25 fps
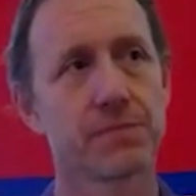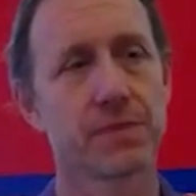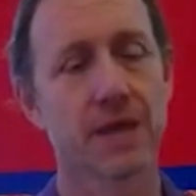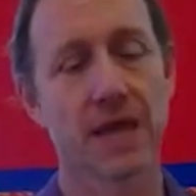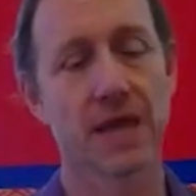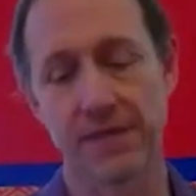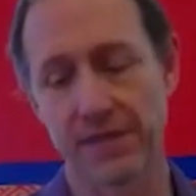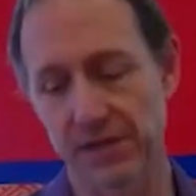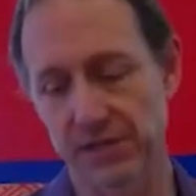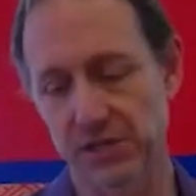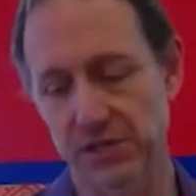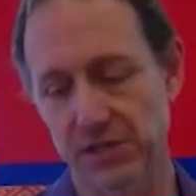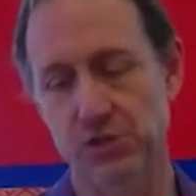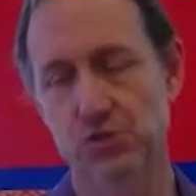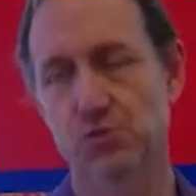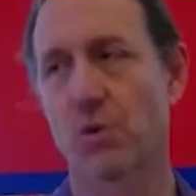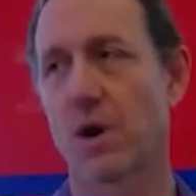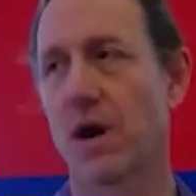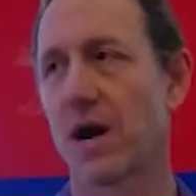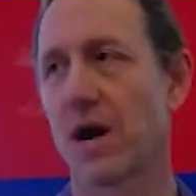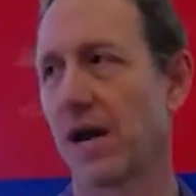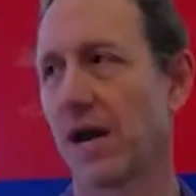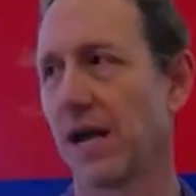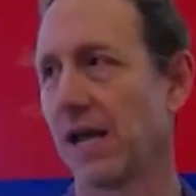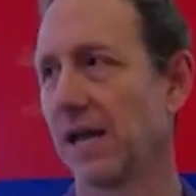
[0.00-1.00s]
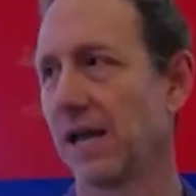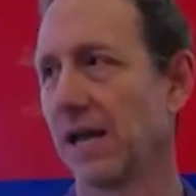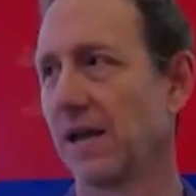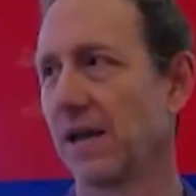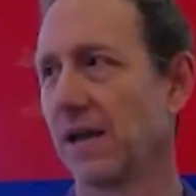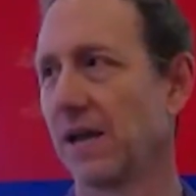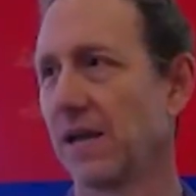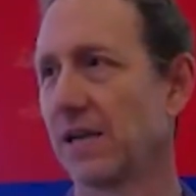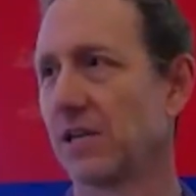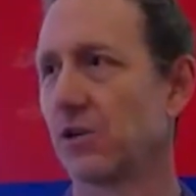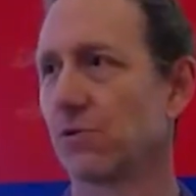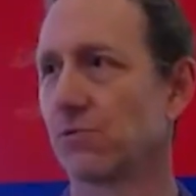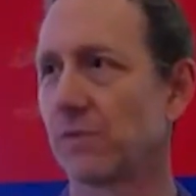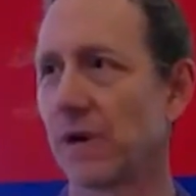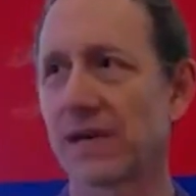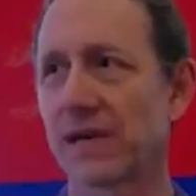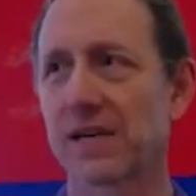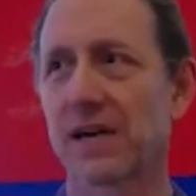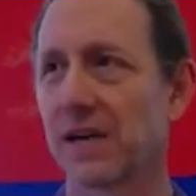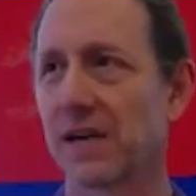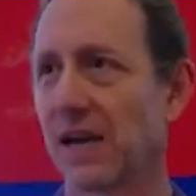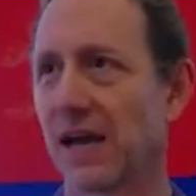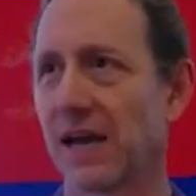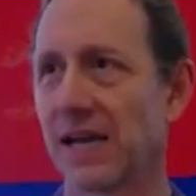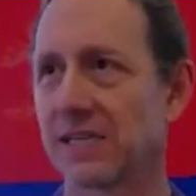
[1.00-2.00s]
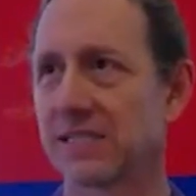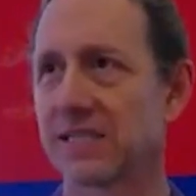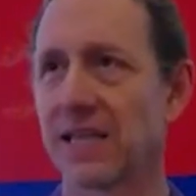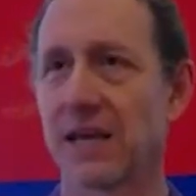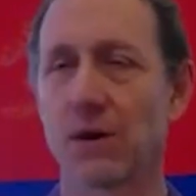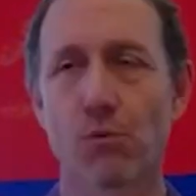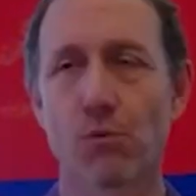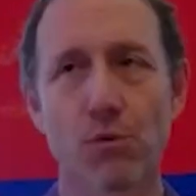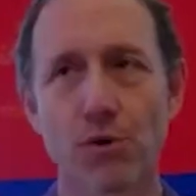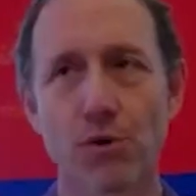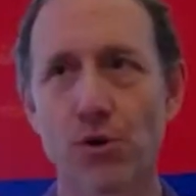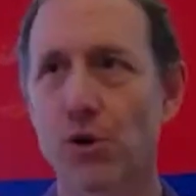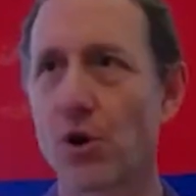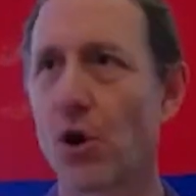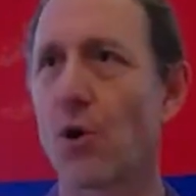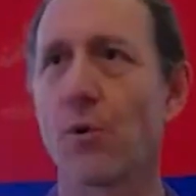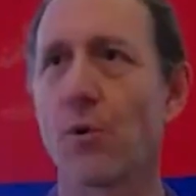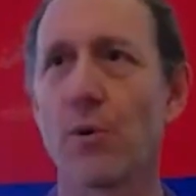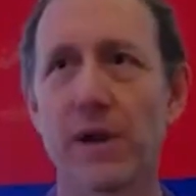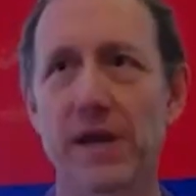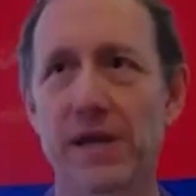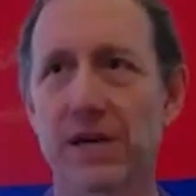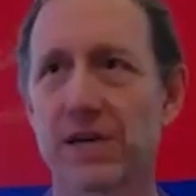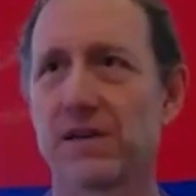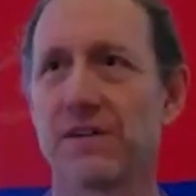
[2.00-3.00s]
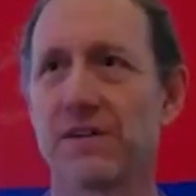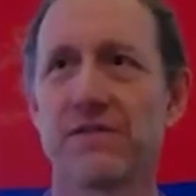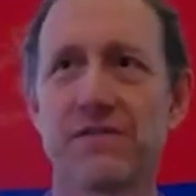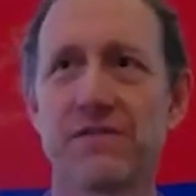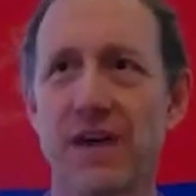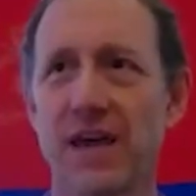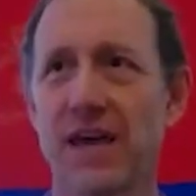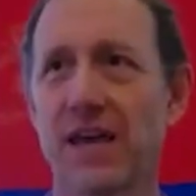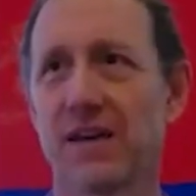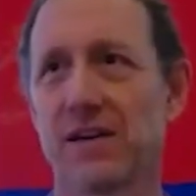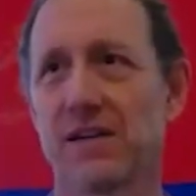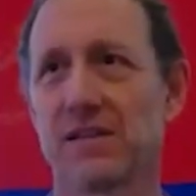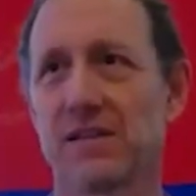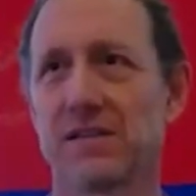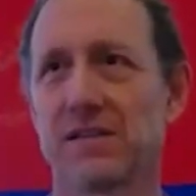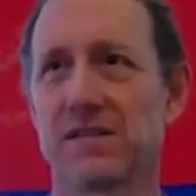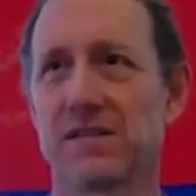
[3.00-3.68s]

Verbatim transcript: And this is why to recognize that we're going to fail,